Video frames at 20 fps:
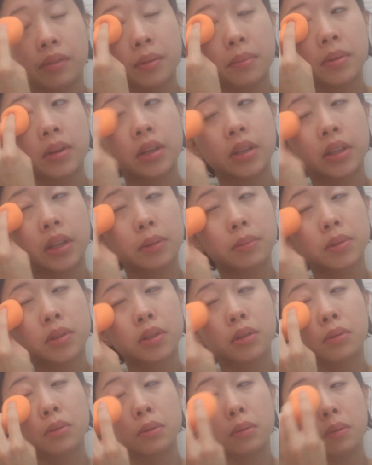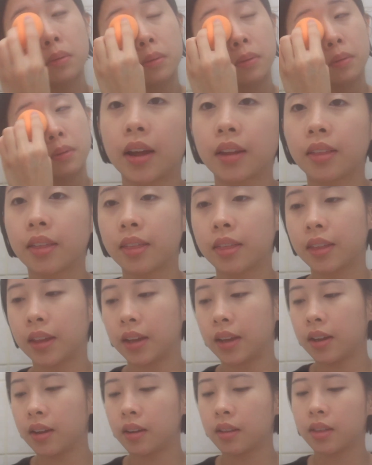them anytime soon. I
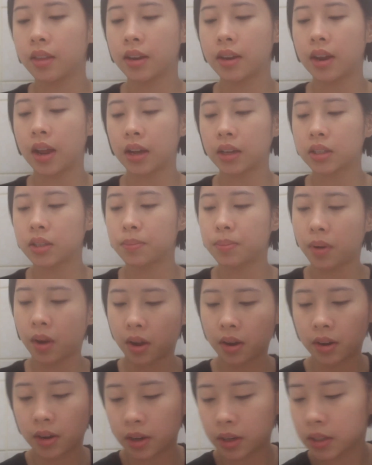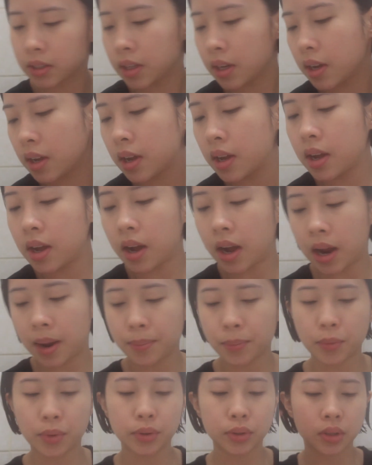think the next product
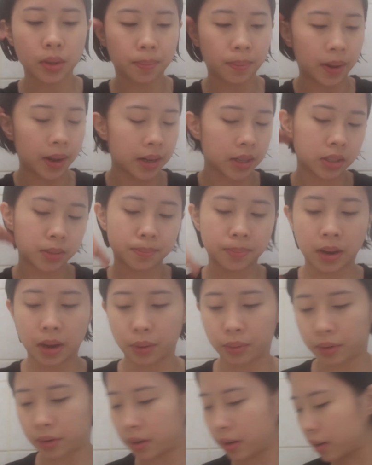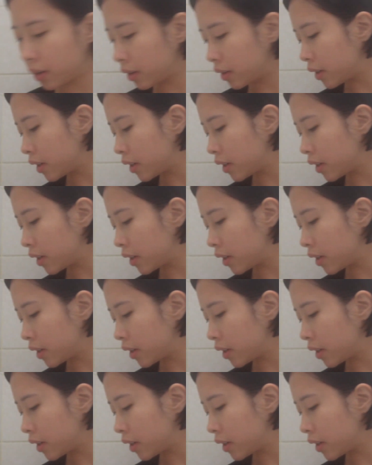I'm going to apply is powder.